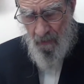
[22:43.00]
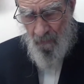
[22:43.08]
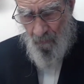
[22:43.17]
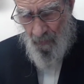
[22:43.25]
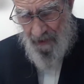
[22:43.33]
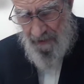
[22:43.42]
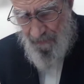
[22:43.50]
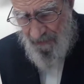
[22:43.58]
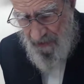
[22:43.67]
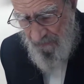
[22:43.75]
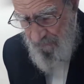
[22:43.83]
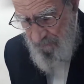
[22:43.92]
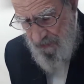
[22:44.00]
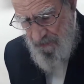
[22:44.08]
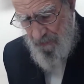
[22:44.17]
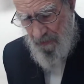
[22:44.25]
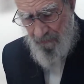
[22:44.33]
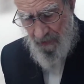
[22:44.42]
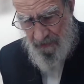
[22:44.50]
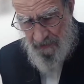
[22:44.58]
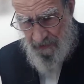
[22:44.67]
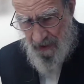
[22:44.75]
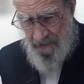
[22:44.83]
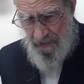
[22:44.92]
What is makifim? This we have
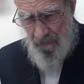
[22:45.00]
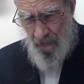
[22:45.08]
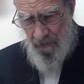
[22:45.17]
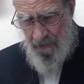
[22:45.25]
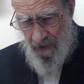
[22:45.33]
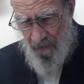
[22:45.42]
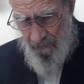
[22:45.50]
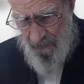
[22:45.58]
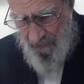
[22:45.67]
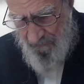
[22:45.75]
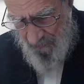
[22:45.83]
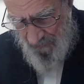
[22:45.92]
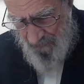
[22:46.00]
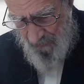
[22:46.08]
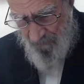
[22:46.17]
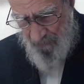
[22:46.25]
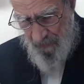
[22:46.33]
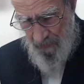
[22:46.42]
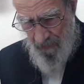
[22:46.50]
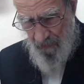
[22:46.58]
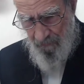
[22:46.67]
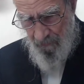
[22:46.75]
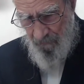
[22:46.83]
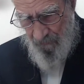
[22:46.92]
discussed a long time, uh, you know,
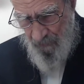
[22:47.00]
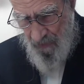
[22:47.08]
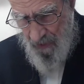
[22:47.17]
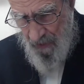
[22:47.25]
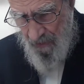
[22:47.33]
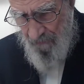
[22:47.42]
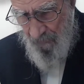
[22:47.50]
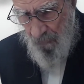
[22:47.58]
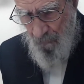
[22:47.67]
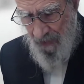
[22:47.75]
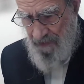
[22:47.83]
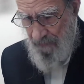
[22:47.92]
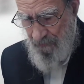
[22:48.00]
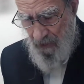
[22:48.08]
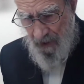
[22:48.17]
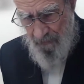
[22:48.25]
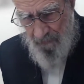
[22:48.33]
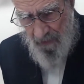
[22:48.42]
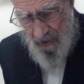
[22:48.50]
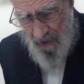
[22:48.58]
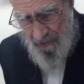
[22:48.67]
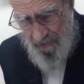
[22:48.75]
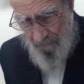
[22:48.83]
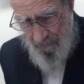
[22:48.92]
for, for quite some time.
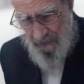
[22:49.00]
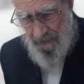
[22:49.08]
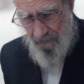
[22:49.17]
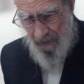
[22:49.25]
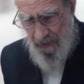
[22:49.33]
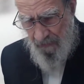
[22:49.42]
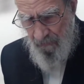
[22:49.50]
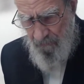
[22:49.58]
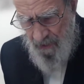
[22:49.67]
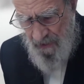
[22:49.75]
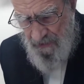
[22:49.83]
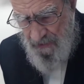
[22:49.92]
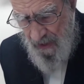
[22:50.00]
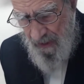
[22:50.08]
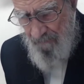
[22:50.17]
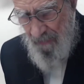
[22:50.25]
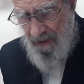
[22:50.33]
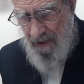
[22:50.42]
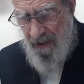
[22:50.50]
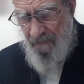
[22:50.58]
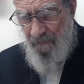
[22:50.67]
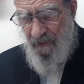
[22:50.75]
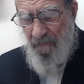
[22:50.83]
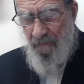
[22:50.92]
The principle makifim means
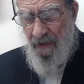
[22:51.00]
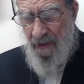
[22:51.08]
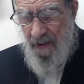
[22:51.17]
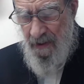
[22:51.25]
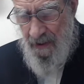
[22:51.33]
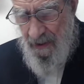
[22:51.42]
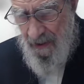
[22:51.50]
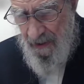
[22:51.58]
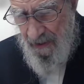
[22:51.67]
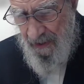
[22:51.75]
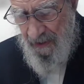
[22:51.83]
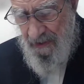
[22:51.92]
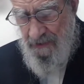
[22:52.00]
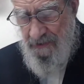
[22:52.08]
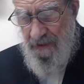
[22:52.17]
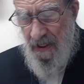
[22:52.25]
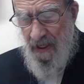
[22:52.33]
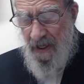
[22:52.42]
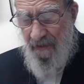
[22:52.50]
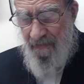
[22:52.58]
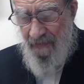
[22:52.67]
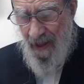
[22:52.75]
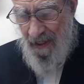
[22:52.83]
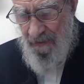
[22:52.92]
makifim is
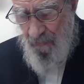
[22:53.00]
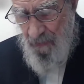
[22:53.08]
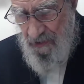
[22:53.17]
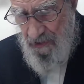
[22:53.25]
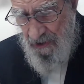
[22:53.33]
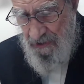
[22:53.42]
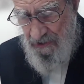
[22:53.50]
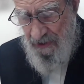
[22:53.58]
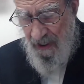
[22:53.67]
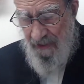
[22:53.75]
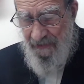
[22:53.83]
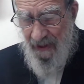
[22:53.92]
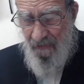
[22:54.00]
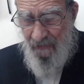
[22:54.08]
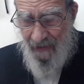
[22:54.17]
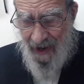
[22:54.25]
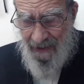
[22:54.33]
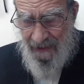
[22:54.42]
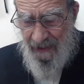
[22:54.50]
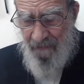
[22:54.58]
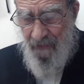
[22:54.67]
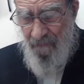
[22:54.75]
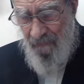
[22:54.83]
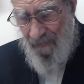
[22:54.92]
that which is directly
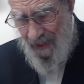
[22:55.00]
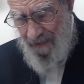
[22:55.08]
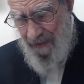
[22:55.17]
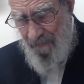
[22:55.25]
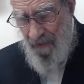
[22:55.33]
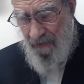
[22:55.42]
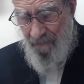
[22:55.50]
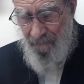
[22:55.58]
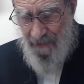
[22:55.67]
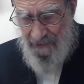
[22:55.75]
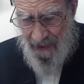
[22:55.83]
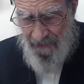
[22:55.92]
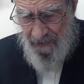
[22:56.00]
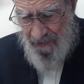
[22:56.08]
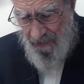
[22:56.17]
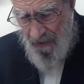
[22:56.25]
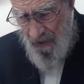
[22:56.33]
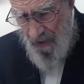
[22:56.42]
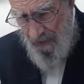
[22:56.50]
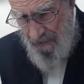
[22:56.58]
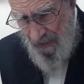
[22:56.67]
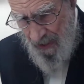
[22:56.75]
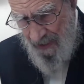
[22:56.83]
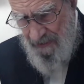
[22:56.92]
reflective and representing
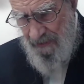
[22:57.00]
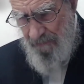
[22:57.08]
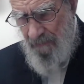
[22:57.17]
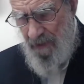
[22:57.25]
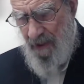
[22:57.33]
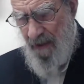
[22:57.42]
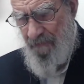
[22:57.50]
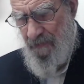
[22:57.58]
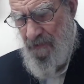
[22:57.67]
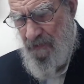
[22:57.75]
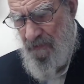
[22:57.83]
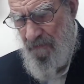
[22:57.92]
the of the nefesh.